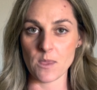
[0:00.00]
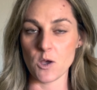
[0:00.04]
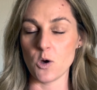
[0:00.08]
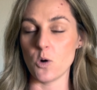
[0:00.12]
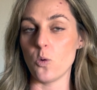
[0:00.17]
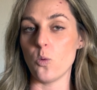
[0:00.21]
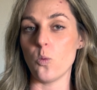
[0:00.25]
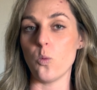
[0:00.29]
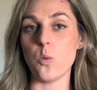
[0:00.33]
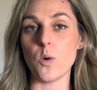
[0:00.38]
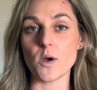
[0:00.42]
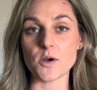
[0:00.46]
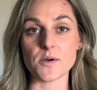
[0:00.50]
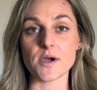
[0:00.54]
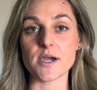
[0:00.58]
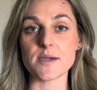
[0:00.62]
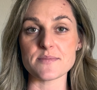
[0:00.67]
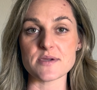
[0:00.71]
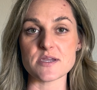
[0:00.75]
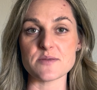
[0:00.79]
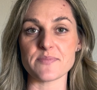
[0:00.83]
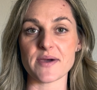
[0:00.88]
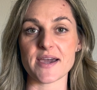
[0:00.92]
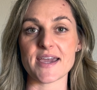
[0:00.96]
What do I
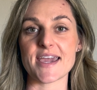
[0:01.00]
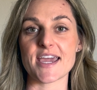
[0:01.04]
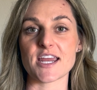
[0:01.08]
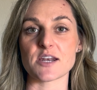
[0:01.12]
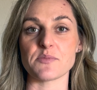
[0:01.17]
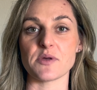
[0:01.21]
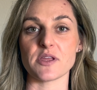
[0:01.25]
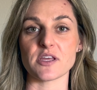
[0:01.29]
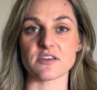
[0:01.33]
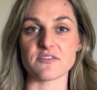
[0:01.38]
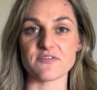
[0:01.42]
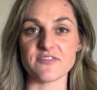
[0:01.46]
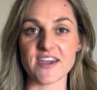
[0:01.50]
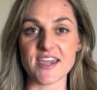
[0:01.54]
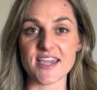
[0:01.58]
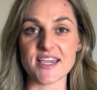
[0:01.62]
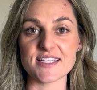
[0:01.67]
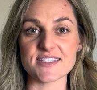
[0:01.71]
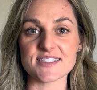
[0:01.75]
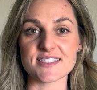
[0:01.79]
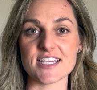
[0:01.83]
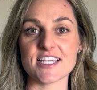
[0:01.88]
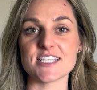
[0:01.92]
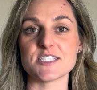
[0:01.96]
mean by anabolic
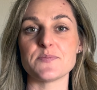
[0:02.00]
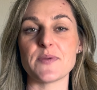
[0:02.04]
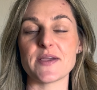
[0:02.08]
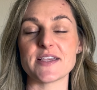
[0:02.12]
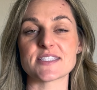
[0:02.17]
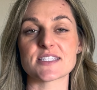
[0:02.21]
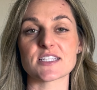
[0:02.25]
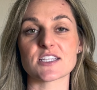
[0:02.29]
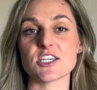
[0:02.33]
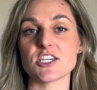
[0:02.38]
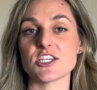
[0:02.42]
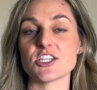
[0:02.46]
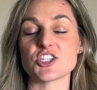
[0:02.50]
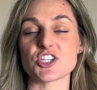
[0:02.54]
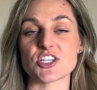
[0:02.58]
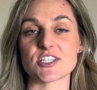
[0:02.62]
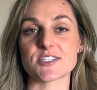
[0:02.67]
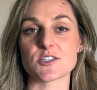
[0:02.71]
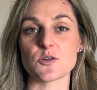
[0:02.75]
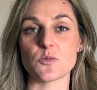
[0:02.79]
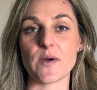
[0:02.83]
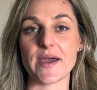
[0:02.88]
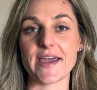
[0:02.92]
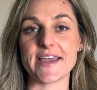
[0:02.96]
phase? Is basically just
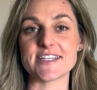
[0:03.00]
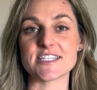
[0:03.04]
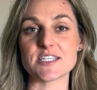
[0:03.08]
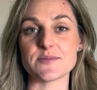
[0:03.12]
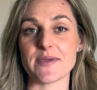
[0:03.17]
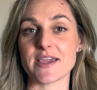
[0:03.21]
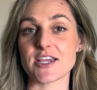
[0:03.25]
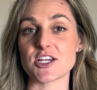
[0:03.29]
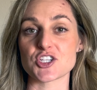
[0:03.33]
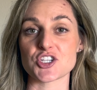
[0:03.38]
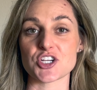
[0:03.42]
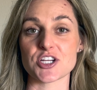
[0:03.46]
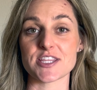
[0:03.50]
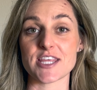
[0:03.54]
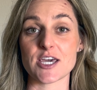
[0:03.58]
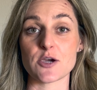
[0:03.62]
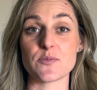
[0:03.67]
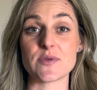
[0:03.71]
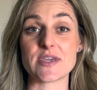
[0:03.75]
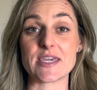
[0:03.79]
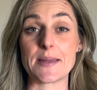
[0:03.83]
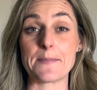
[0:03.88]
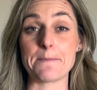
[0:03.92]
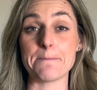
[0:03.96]
a way to make sure that we
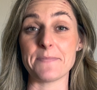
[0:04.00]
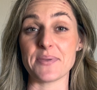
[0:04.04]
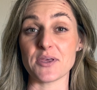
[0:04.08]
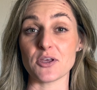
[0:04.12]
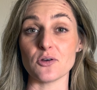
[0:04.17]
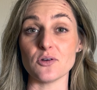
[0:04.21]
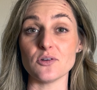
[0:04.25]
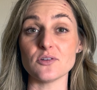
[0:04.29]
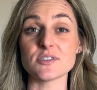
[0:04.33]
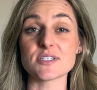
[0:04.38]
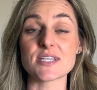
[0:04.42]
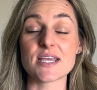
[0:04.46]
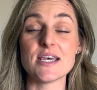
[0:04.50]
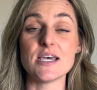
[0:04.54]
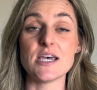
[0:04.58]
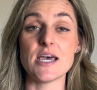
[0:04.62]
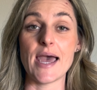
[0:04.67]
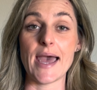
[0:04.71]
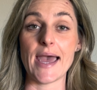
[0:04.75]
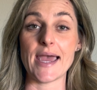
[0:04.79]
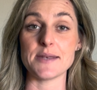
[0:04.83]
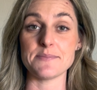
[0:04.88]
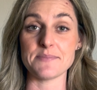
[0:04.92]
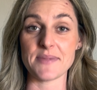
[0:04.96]
can build
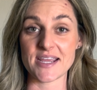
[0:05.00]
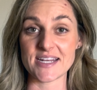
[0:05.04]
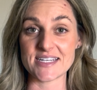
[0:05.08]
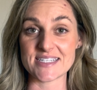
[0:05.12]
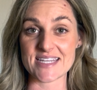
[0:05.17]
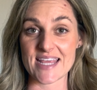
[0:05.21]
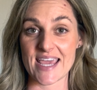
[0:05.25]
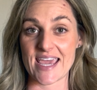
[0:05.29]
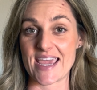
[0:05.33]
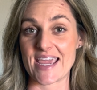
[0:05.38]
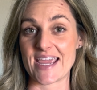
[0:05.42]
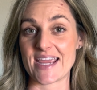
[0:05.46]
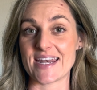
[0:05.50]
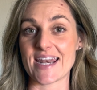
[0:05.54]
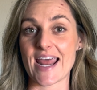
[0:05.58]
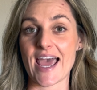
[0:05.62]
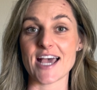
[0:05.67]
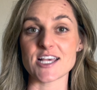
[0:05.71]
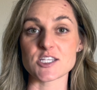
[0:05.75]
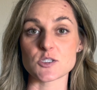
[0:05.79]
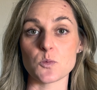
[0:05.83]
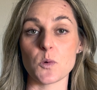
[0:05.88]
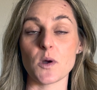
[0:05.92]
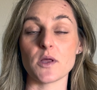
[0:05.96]
and maintain
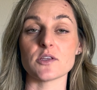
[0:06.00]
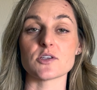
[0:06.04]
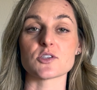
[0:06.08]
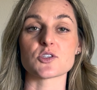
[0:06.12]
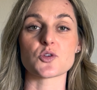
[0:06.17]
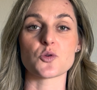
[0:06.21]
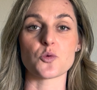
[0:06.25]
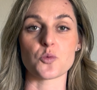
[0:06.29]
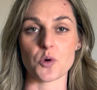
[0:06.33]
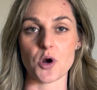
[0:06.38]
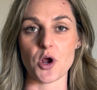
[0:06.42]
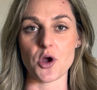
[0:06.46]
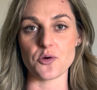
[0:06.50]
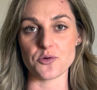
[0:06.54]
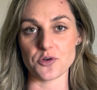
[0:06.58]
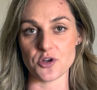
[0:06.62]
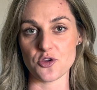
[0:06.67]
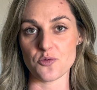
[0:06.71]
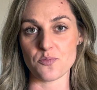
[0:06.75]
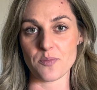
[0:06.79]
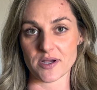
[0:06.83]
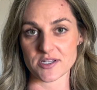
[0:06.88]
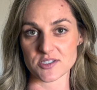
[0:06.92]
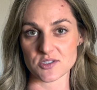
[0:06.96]
as well as grow new
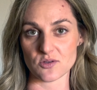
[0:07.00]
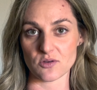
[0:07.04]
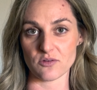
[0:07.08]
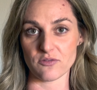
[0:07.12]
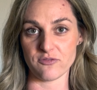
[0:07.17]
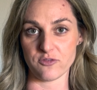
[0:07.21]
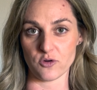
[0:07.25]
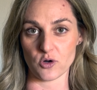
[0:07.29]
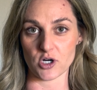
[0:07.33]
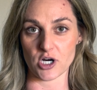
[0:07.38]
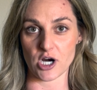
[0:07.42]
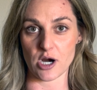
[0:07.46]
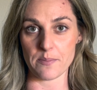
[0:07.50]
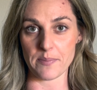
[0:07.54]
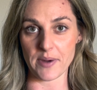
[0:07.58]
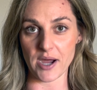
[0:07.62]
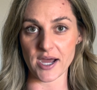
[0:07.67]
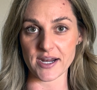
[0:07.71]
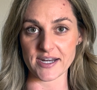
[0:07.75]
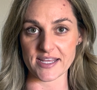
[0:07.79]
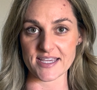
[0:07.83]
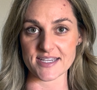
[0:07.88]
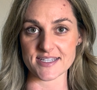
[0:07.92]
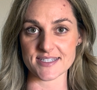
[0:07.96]
muscle for our
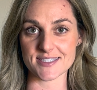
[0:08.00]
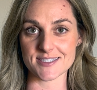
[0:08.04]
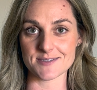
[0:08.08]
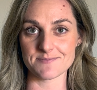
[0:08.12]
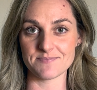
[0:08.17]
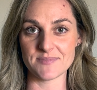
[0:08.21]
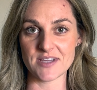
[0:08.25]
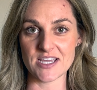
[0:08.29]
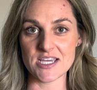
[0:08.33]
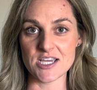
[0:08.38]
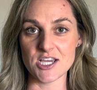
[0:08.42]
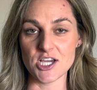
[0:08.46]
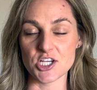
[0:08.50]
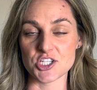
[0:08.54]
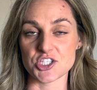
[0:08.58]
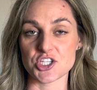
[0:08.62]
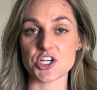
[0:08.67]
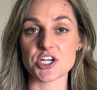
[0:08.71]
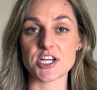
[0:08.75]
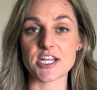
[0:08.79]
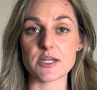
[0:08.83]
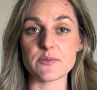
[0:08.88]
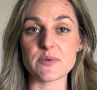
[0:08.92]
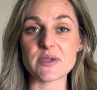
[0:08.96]
bodies. So you're
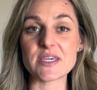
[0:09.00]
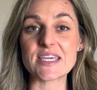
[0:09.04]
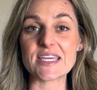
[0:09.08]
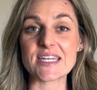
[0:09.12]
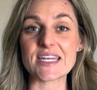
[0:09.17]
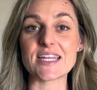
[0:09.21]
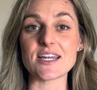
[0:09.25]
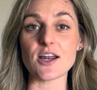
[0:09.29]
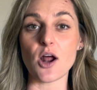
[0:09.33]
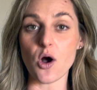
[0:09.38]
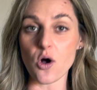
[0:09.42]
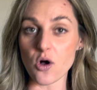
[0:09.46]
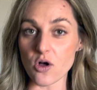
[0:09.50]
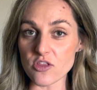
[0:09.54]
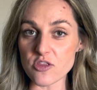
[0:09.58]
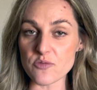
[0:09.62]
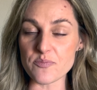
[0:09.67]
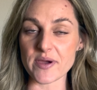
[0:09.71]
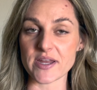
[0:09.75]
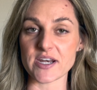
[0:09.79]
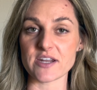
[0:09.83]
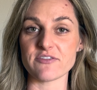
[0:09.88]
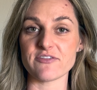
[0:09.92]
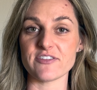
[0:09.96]
going to be getting all the
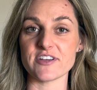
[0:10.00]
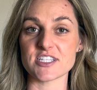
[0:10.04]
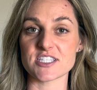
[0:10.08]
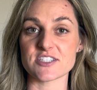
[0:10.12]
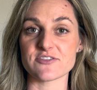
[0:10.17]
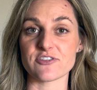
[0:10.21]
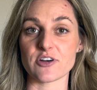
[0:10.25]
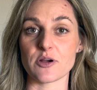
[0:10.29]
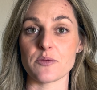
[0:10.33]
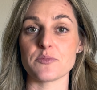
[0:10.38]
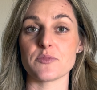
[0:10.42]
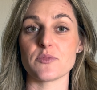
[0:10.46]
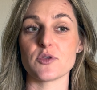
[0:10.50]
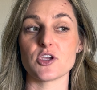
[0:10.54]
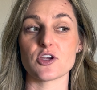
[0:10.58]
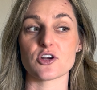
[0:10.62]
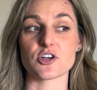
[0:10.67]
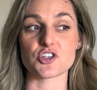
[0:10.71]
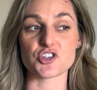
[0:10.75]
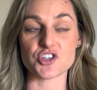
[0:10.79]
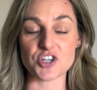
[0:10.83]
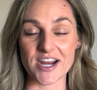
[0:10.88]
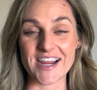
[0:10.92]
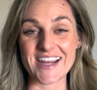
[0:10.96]
benefits from your
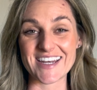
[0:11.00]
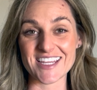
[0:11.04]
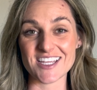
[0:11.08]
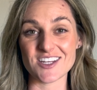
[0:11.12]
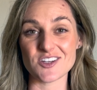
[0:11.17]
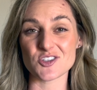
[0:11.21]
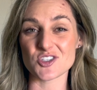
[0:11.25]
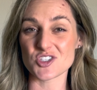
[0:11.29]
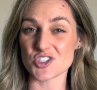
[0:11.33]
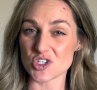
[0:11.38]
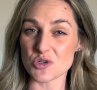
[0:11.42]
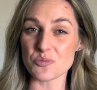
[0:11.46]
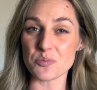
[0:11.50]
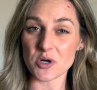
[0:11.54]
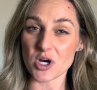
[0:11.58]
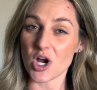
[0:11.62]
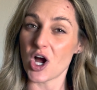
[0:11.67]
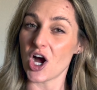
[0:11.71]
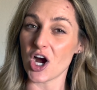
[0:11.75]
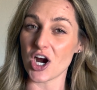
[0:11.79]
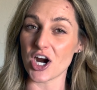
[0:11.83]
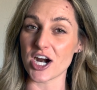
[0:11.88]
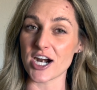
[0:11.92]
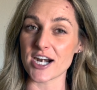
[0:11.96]
training super
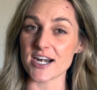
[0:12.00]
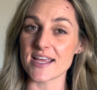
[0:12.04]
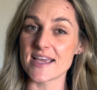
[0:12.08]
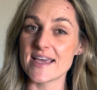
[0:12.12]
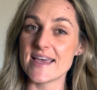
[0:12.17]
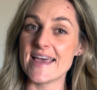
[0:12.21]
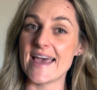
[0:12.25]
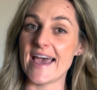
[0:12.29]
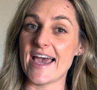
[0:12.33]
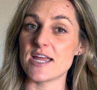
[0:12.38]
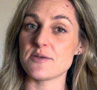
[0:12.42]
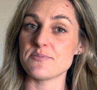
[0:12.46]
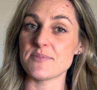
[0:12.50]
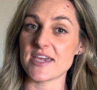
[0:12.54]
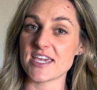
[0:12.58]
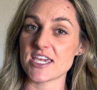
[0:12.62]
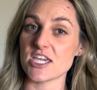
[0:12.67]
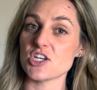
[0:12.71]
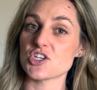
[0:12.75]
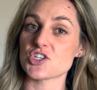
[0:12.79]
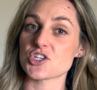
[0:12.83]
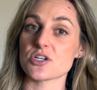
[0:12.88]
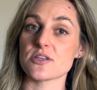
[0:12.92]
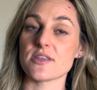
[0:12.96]
hard and making
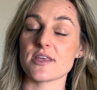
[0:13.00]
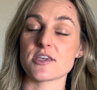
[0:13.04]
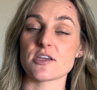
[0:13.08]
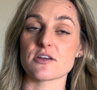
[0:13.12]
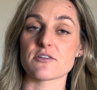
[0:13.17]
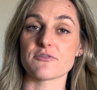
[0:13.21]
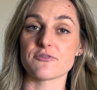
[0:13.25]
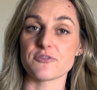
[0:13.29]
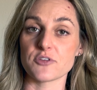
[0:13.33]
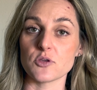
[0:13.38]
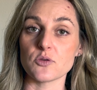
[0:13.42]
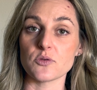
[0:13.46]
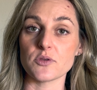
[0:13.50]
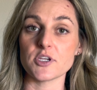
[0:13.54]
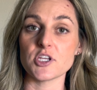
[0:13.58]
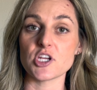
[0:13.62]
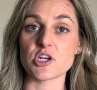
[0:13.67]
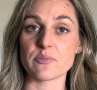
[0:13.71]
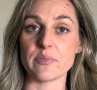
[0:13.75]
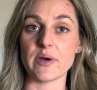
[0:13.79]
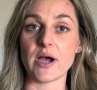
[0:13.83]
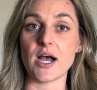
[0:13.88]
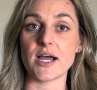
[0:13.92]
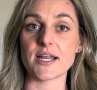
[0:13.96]
sure that you're fueling your
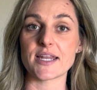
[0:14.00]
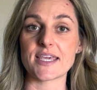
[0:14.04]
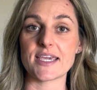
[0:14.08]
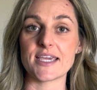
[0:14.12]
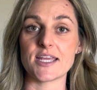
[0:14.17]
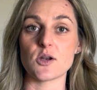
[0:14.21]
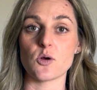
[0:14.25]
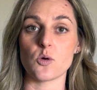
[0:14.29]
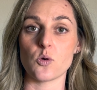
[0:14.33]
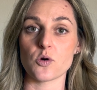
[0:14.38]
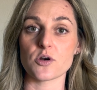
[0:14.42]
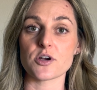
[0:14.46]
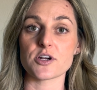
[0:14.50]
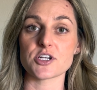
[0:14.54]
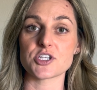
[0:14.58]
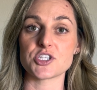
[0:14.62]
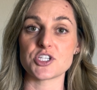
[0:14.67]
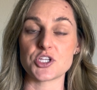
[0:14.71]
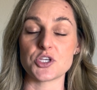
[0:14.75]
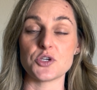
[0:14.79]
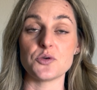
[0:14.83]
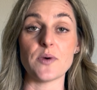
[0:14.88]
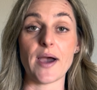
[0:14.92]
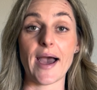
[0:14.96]
body in order
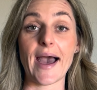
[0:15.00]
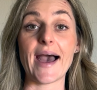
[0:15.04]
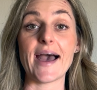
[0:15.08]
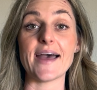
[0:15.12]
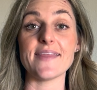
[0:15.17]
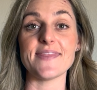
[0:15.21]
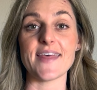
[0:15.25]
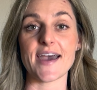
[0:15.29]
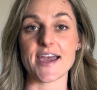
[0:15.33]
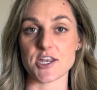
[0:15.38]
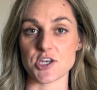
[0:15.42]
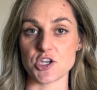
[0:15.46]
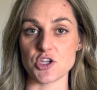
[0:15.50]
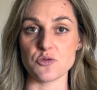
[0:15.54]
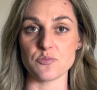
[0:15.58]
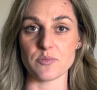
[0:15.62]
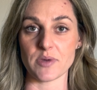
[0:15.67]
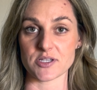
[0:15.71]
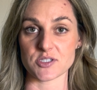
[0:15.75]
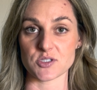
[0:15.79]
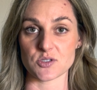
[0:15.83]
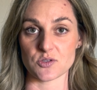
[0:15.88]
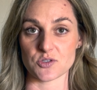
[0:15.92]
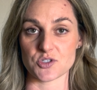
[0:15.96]
to add that new
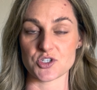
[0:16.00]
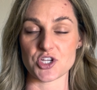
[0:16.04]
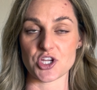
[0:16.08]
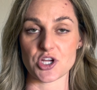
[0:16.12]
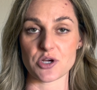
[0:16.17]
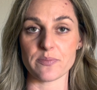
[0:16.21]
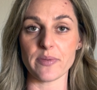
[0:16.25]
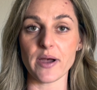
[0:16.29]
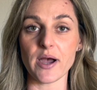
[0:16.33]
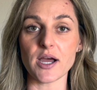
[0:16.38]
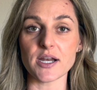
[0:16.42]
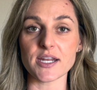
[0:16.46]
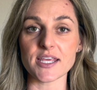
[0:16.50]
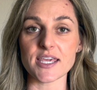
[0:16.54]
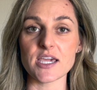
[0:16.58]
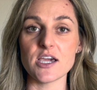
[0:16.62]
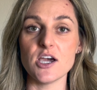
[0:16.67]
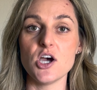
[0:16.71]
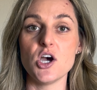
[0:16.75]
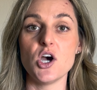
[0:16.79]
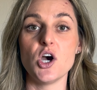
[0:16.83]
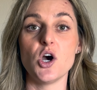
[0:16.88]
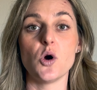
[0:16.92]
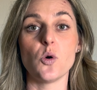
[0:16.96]
muscle to your body,
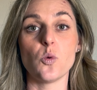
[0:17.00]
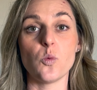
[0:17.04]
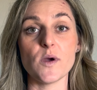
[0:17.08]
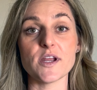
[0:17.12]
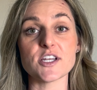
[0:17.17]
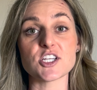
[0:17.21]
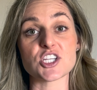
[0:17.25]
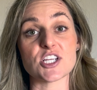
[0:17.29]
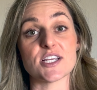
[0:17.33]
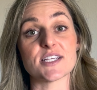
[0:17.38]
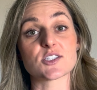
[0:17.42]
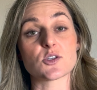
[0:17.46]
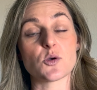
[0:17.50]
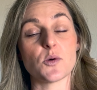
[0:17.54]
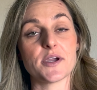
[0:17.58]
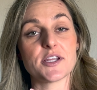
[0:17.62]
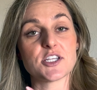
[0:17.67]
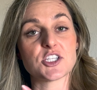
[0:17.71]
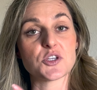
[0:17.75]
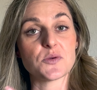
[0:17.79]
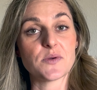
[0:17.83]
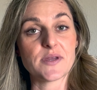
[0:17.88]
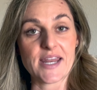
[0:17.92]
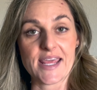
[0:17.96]
which is going
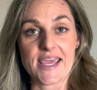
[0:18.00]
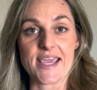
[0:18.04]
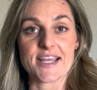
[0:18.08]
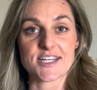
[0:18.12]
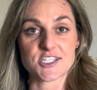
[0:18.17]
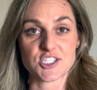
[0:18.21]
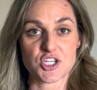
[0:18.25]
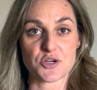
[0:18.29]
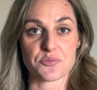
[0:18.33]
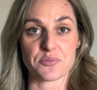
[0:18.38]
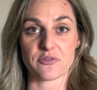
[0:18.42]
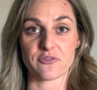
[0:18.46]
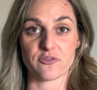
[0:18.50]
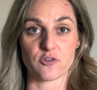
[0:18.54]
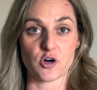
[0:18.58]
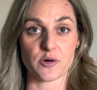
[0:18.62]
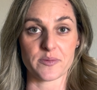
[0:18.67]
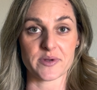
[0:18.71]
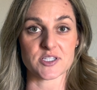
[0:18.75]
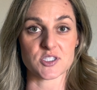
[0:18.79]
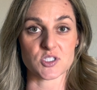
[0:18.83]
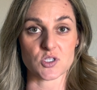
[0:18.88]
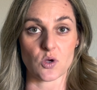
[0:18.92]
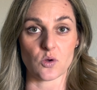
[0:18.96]
to enhance your
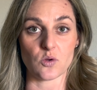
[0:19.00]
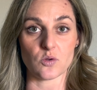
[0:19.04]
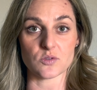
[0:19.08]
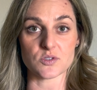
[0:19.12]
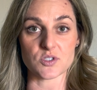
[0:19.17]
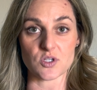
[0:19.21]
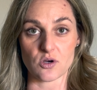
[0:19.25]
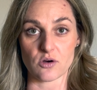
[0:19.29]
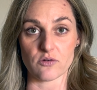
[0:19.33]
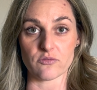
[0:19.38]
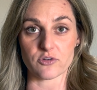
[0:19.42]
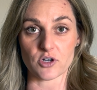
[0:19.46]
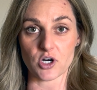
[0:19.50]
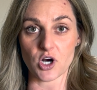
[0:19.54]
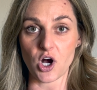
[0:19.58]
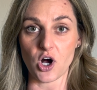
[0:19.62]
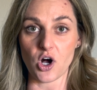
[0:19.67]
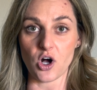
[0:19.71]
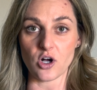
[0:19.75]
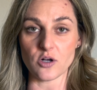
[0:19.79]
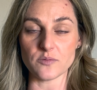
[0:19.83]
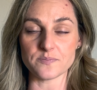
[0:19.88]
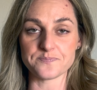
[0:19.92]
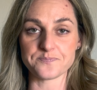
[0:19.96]
performance goals
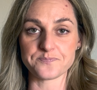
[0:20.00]
overall.